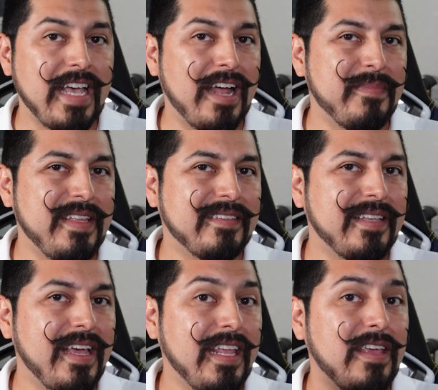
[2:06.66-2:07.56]
That being
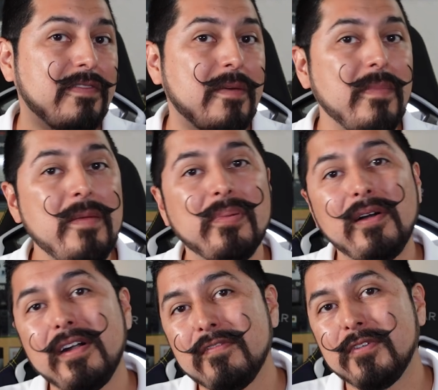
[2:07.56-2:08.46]
said, if the main
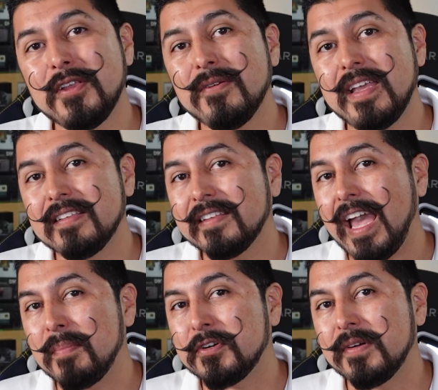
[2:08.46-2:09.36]
priority for you is
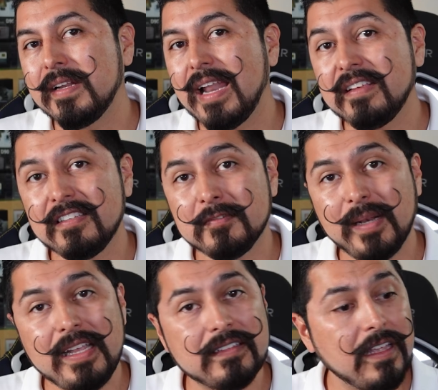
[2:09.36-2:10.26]
capturing license
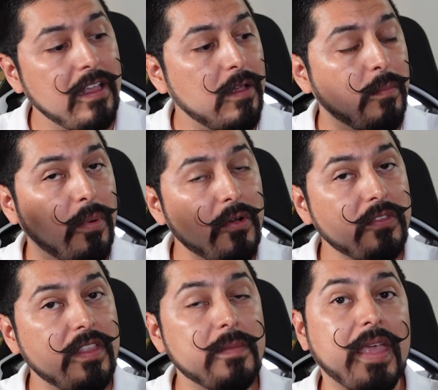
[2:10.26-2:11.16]
plates,
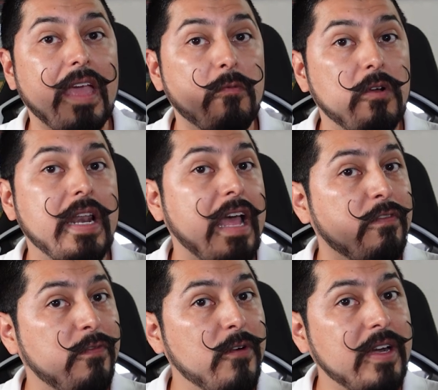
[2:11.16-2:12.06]
both of them can run at
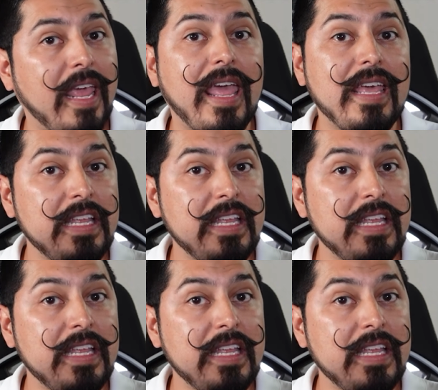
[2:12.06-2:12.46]
4K